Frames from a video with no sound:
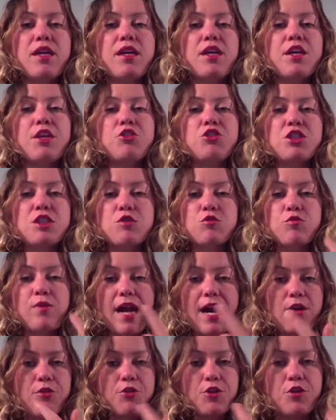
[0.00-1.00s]
You just
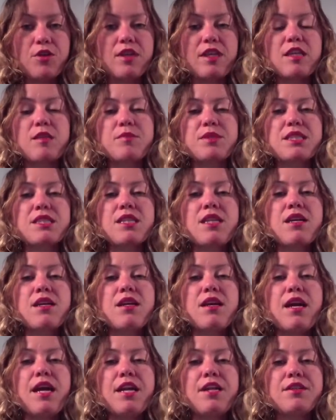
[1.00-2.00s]
round your lips
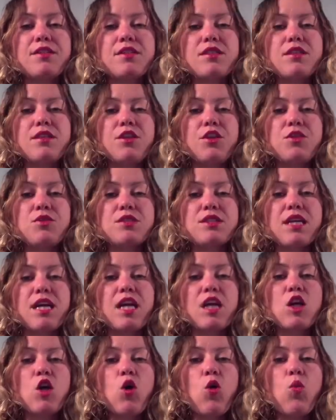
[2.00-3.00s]
and you
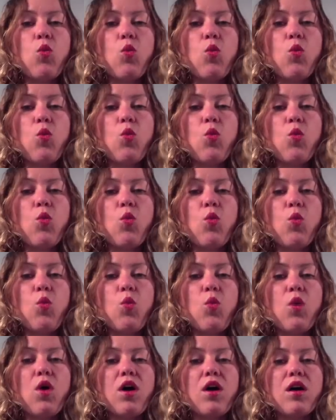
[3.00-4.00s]
say
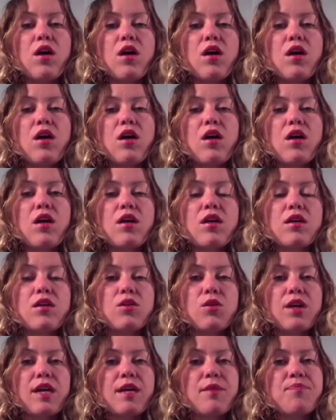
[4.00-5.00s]
Wah.
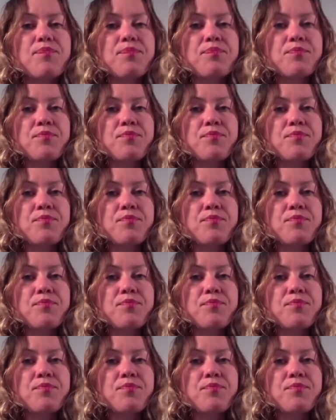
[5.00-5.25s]
Okay?